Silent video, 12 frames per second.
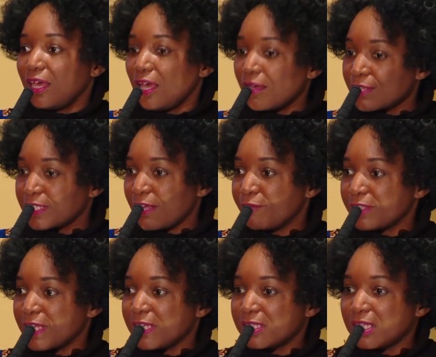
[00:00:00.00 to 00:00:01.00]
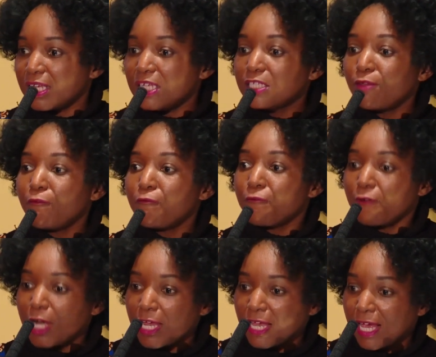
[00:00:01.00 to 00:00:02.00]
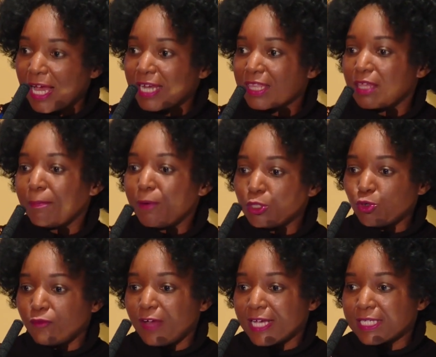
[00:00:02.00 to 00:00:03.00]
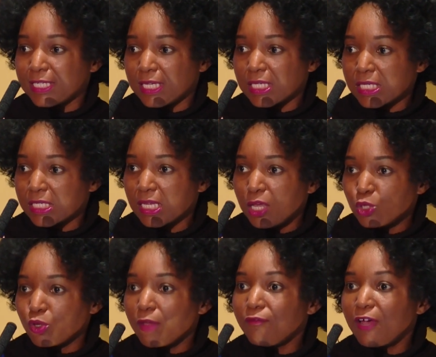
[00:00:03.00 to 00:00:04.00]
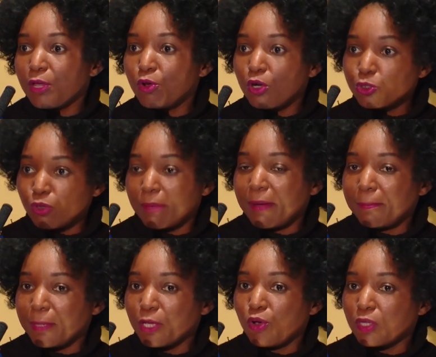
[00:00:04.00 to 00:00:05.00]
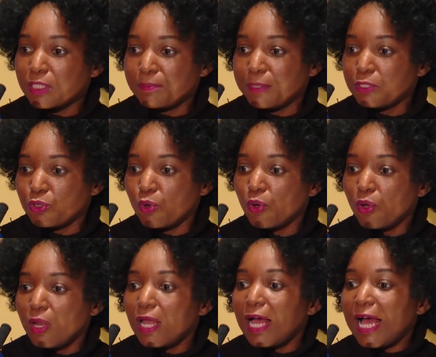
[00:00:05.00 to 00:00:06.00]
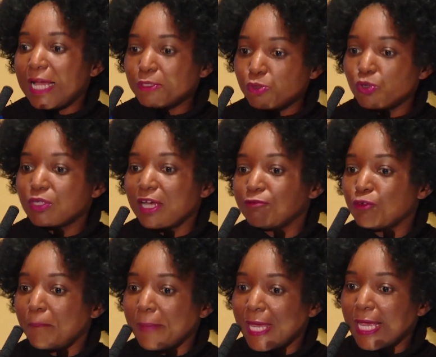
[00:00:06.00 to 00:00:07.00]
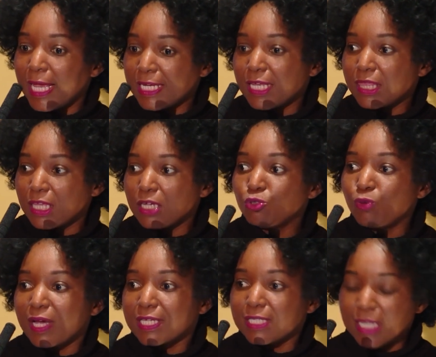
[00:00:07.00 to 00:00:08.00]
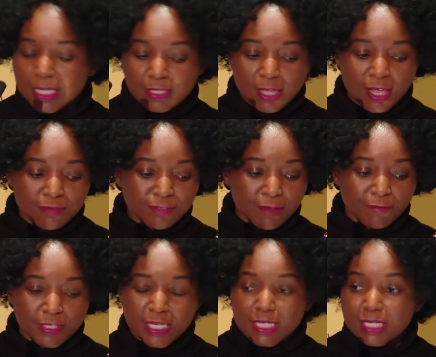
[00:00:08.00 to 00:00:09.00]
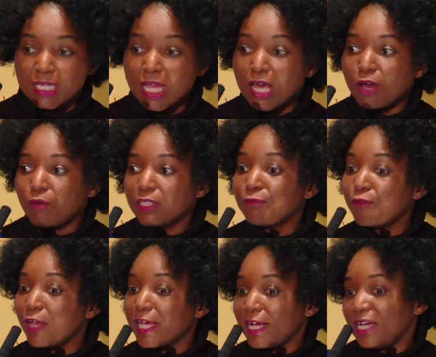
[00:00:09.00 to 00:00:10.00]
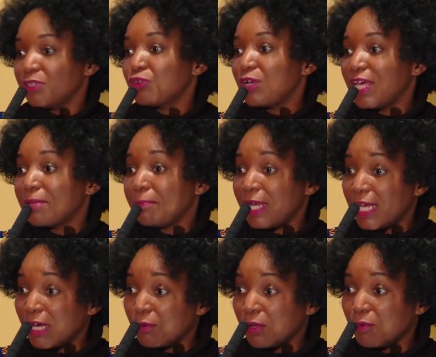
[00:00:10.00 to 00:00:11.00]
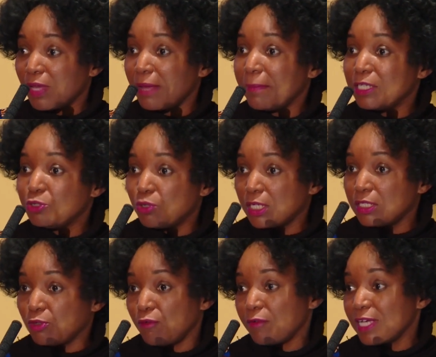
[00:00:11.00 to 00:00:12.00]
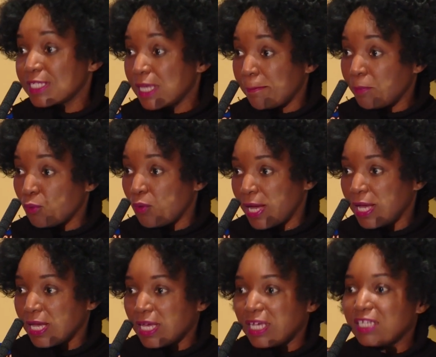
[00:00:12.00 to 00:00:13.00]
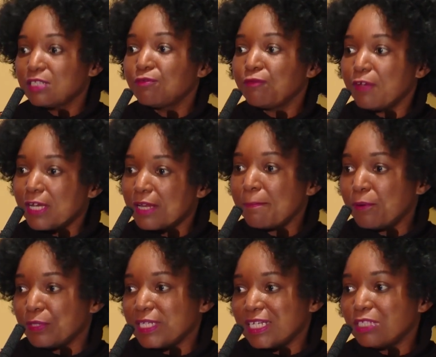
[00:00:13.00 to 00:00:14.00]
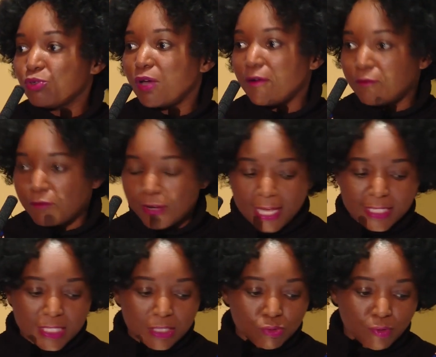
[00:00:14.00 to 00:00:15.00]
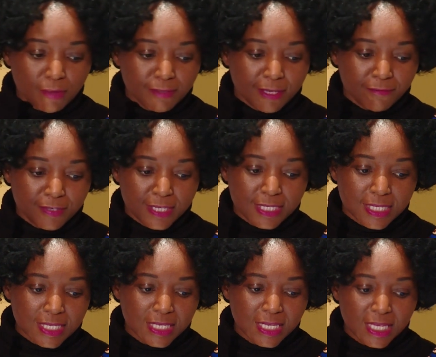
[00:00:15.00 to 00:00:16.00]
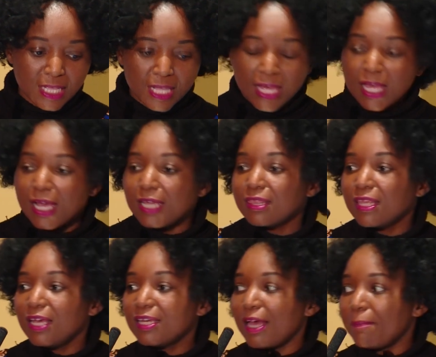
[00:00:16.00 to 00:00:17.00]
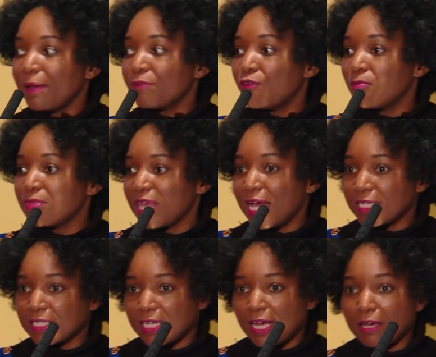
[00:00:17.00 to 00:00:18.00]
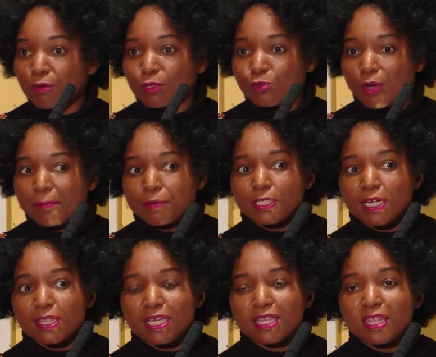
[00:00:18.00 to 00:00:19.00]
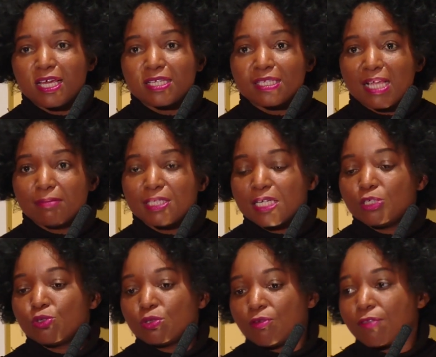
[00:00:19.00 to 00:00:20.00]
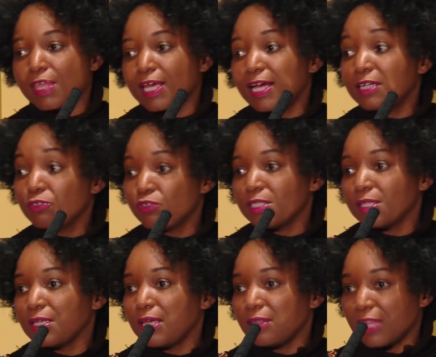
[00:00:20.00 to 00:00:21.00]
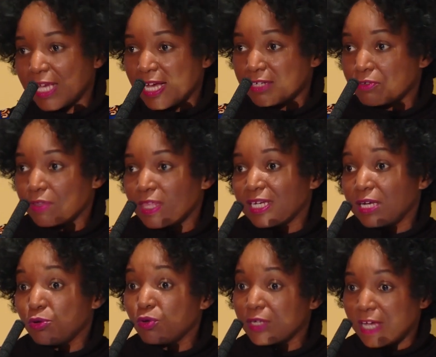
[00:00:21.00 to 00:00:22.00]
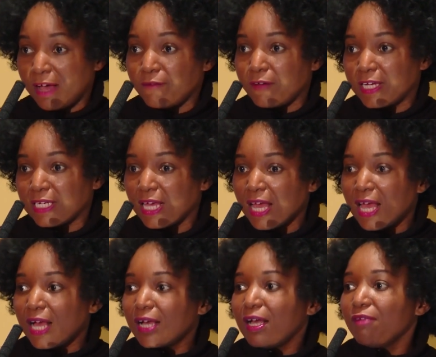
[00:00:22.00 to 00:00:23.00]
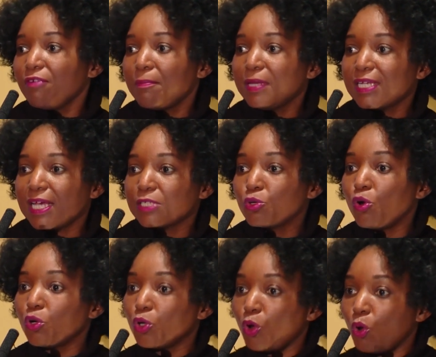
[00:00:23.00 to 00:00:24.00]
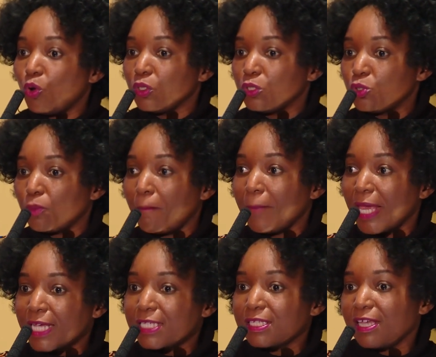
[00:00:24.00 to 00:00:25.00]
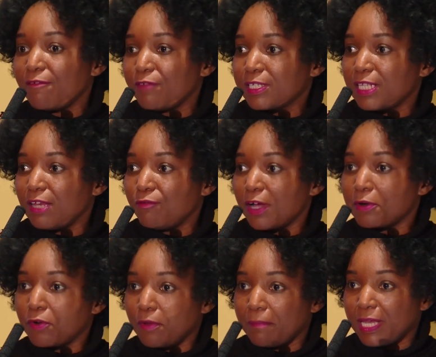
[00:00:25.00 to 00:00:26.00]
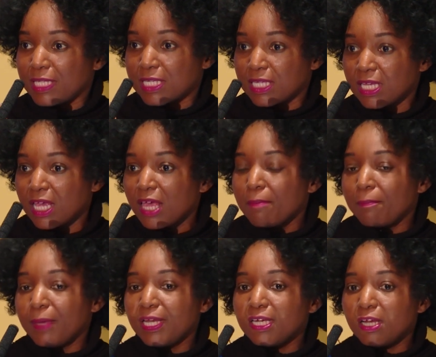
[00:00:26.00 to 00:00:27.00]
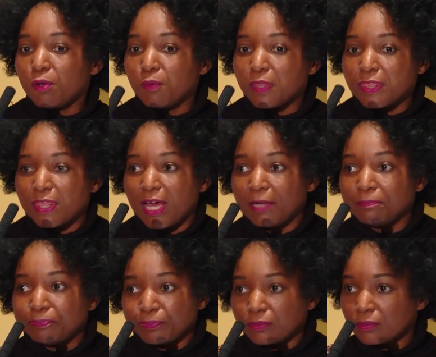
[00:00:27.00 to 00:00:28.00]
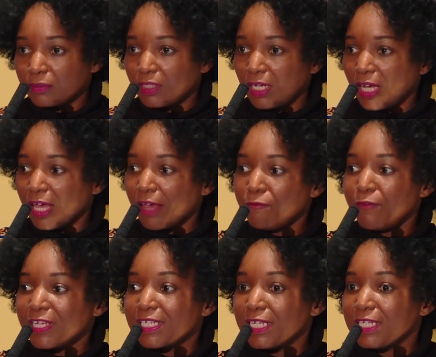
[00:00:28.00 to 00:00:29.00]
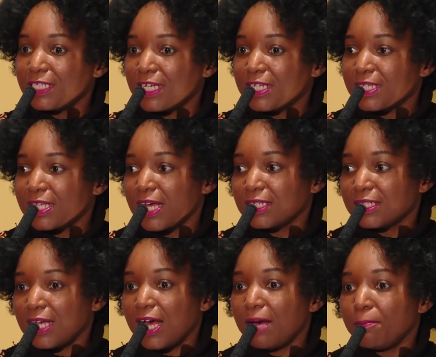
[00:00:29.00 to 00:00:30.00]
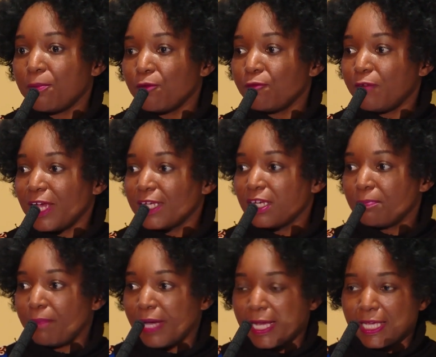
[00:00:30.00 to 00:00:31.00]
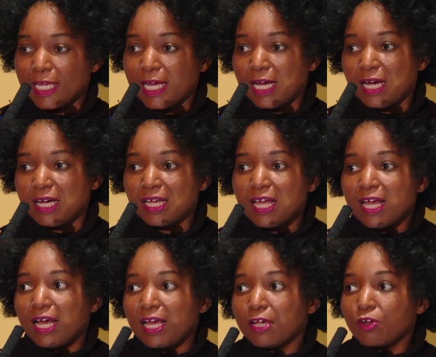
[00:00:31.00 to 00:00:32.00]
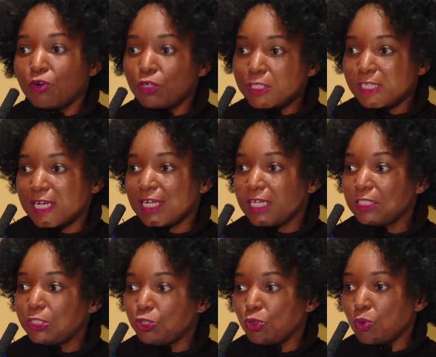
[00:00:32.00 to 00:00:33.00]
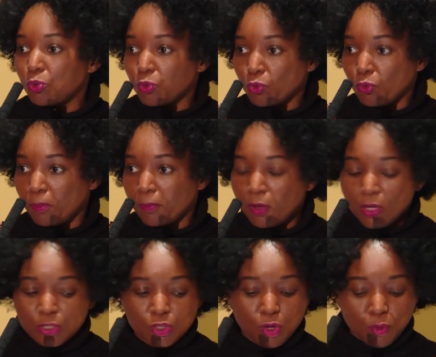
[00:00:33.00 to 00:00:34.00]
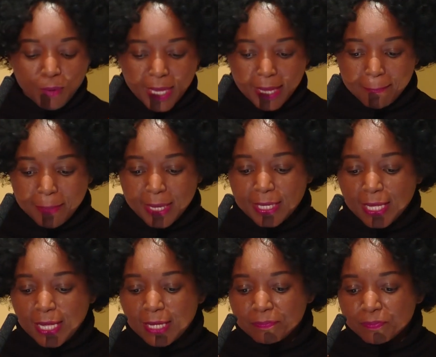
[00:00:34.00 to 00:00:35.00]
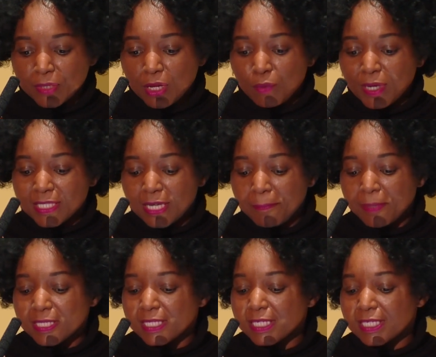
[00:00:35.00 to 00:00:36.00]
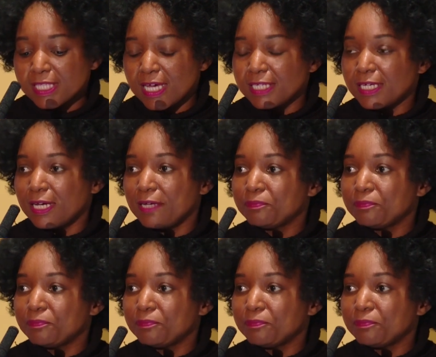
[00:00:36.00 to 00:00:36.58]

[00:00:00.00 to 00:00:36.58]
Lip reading: health services is free at the point of access. So if I go to a public hospital, I do not have to pay anything to access health services, which for a country like Malawi, where a majority of us are poor, it is very important to have free access to health services. And then, apart from that, we do appreciate that there are some sections of the country that are not covered. Government has gone on to make service level agreements, mainly with health facilities that are provided by a Christian NGO group. So whereby what happens is that